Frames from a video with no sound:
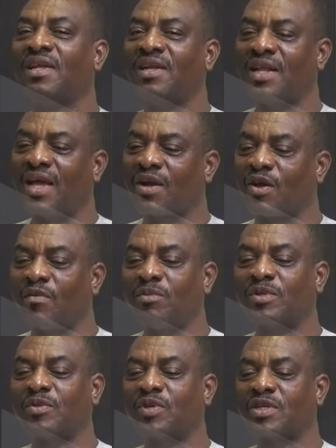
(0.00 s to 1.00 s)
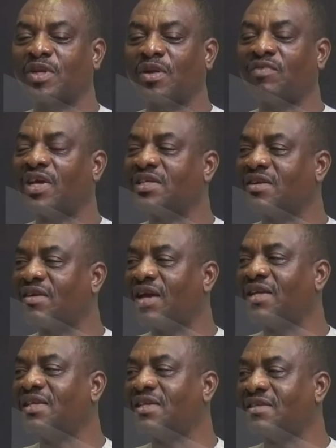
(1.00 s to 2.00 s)
The economic situation of Nigeria
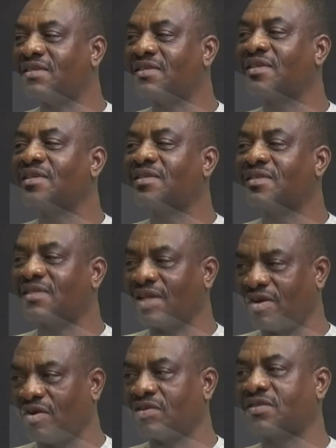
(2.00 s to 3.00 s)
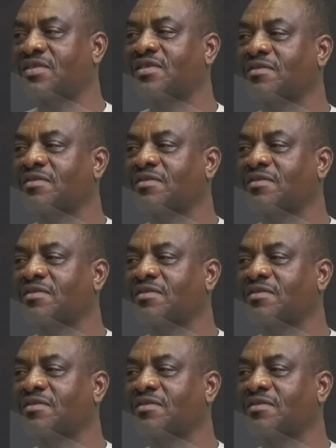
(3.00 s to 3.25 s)
is serious.